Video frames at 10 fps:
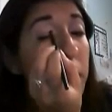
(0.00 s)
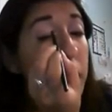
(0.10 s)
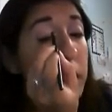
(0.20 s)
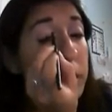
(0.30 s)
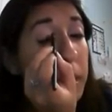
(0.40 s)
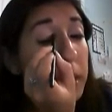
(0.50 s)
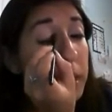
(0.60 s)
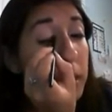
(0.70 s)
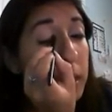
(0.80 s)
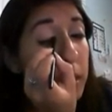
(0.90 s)
but
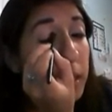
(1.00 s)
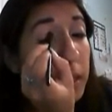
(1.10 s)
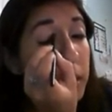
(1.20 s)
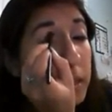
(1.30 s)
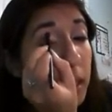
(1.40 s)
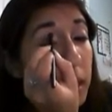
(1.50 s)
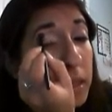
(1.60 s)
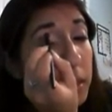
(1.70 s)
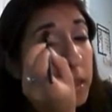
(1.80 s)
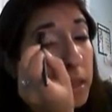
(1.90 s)
especially the
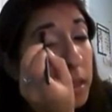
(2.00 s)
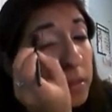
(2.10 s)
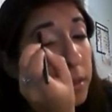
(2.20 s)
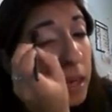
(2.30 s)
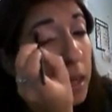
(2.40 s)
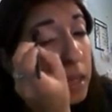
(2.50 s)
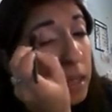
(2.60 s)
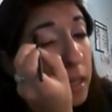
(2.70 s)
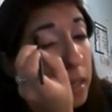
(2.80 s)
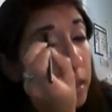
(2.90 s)
inside of your
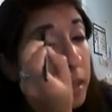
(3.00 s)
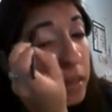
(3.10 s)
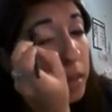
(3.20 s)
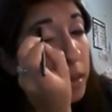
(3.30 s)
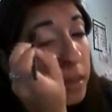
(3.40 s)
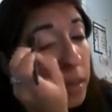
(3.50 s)
eye, and then